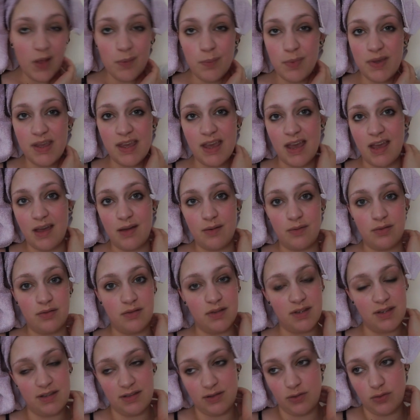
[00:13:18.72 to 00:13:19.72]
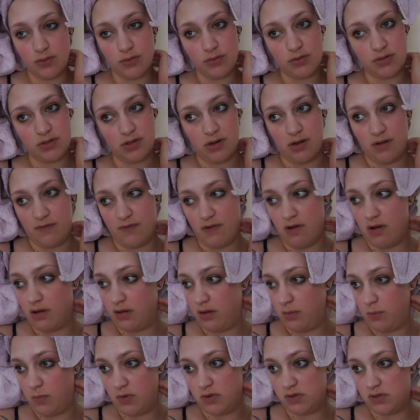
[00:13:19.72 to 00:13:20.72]
yeah, it's caused a lot of
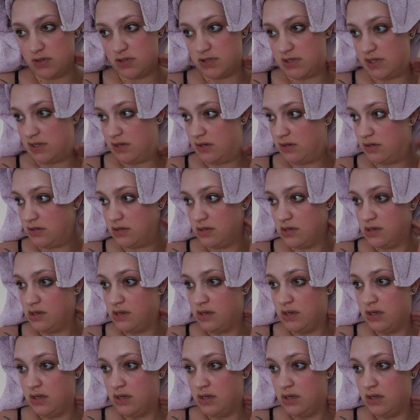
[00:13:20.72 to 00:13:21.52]
arguments and